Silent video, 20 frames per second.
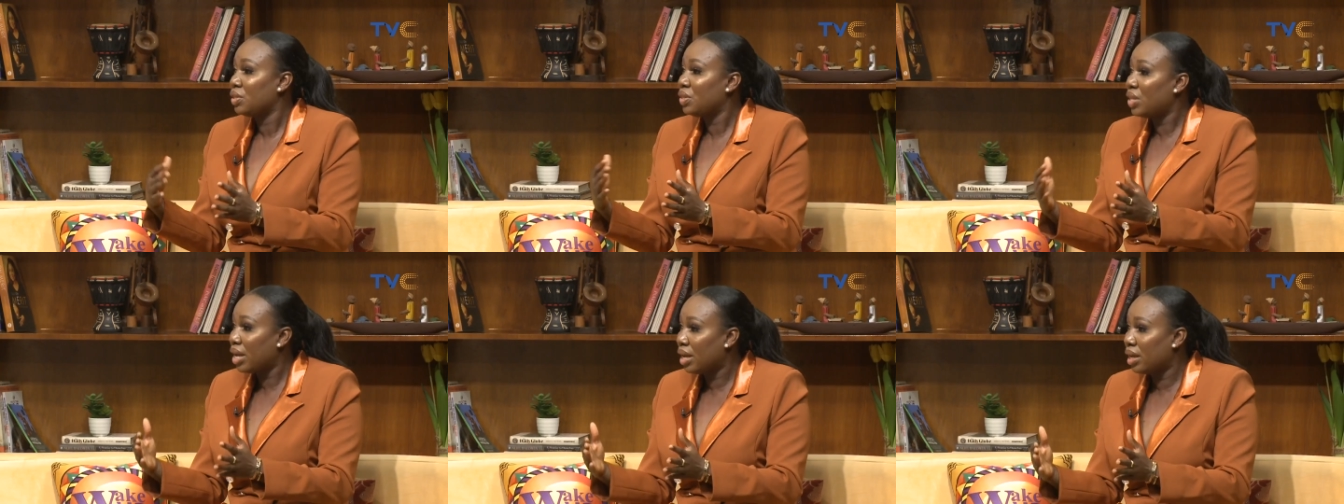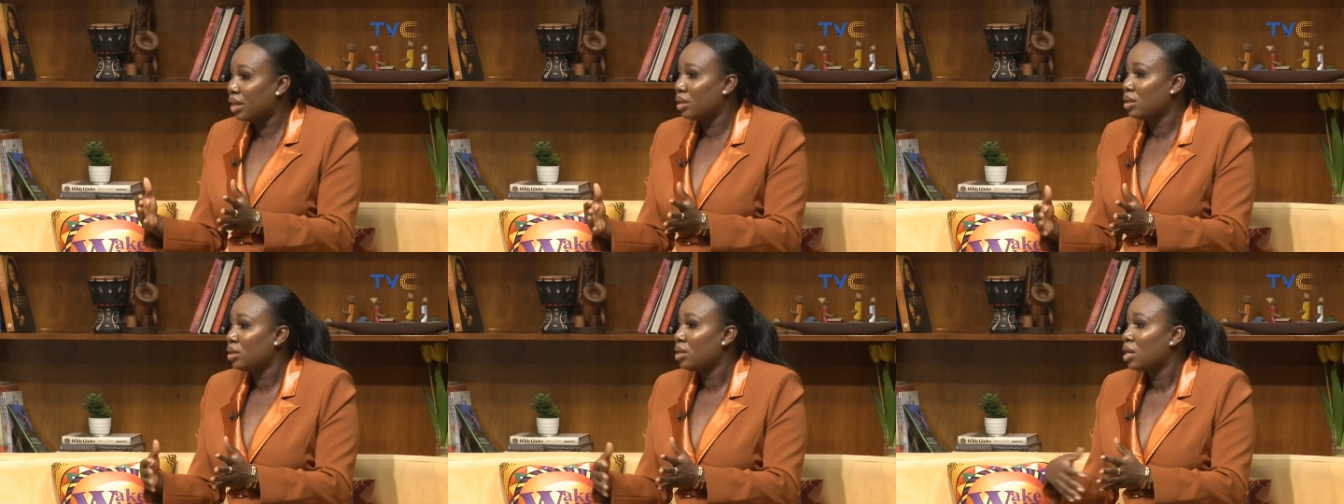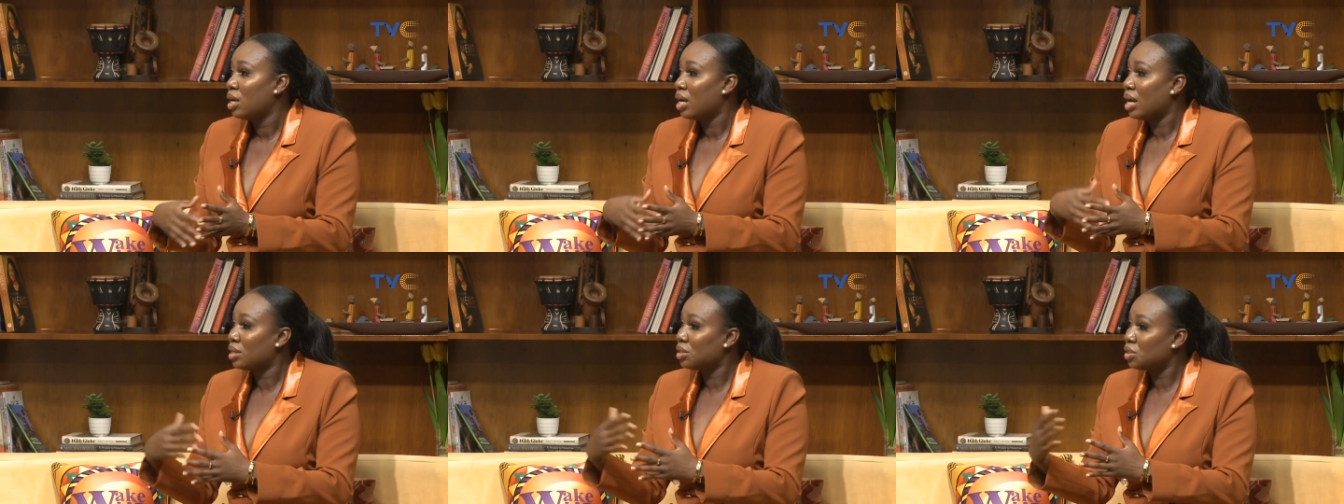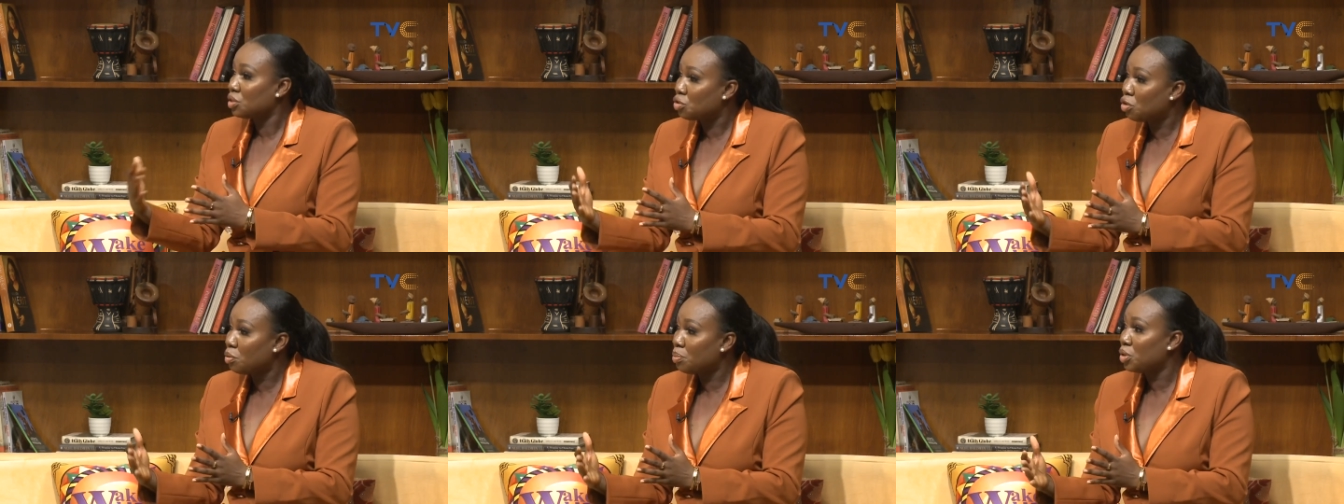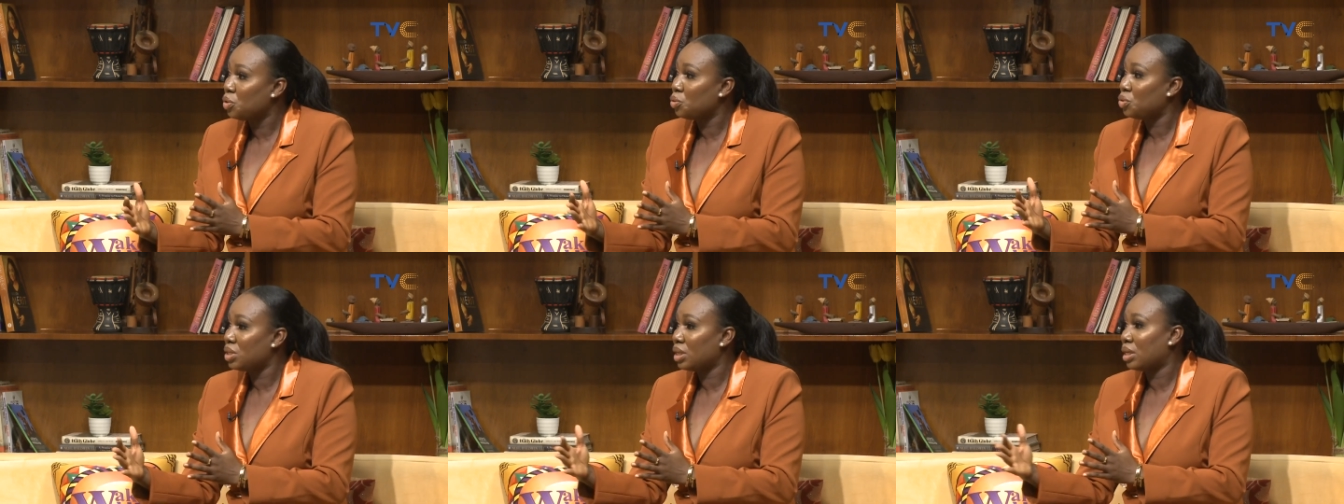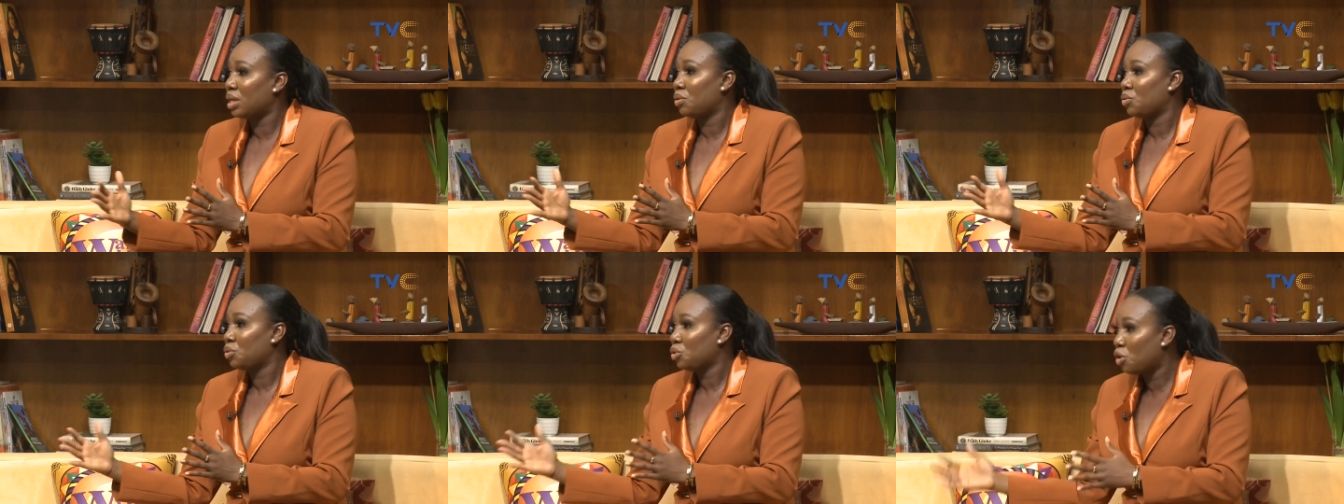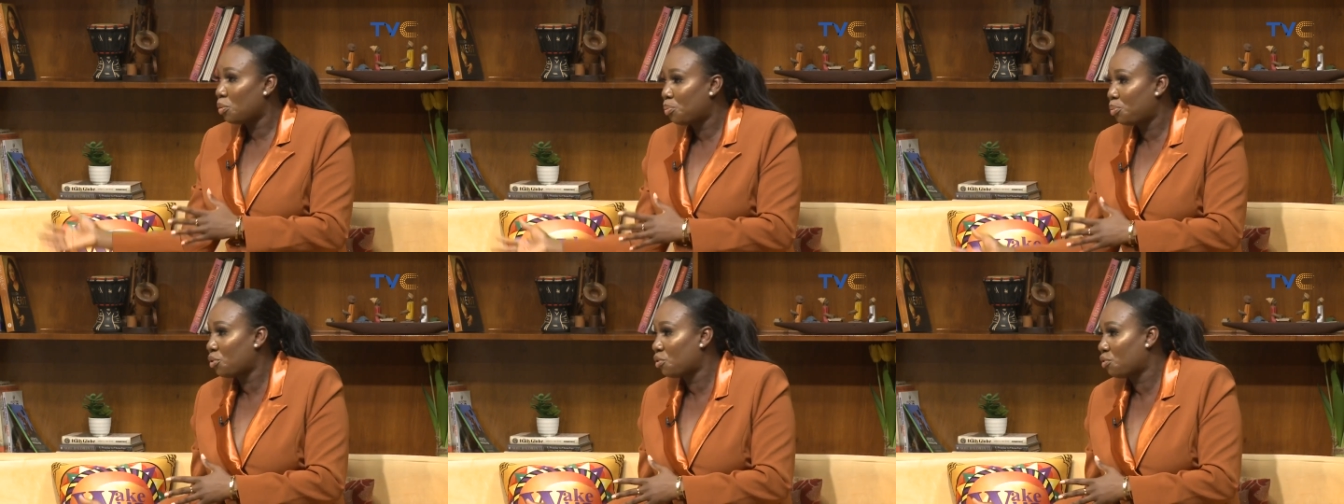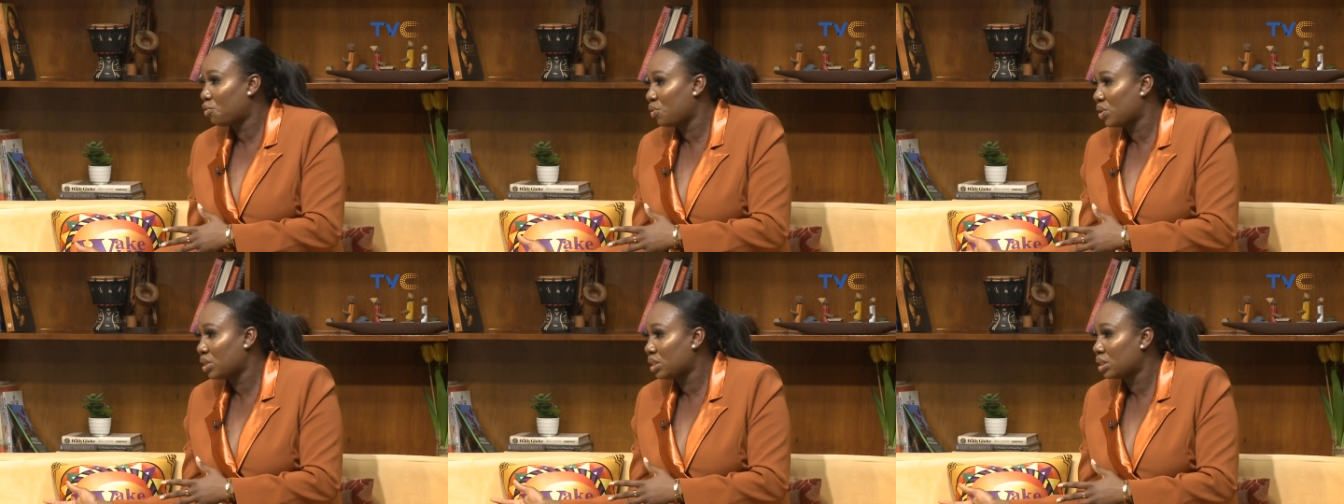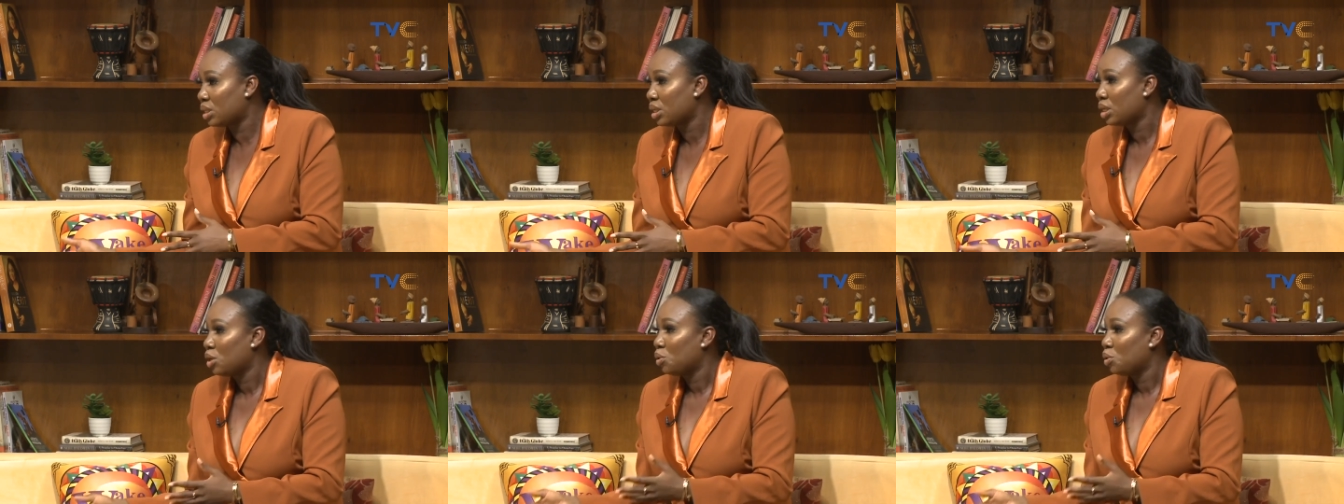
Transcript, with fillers: Then, as it's coming, you take out your profit,